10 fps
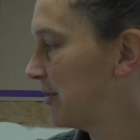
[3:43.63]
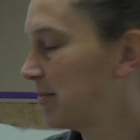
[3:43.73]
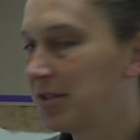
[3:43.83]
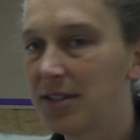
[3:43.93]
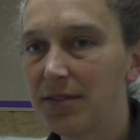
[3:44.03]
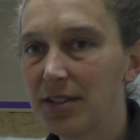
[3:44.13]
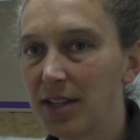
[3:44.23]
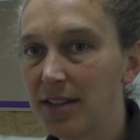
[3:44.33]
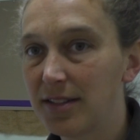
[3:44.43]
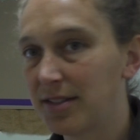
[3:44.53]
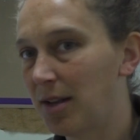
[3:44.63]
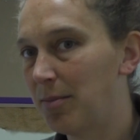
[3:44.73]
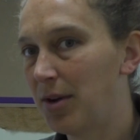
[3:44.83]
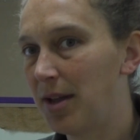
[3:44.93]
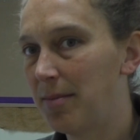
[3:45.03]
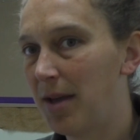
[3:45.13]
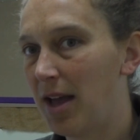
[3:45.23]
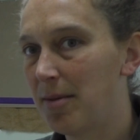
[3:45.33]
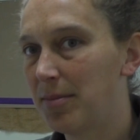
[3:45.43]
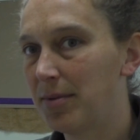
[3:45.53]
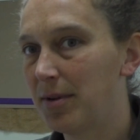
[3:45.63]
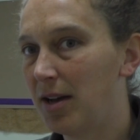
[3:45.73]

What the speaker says: specifically in the subway map,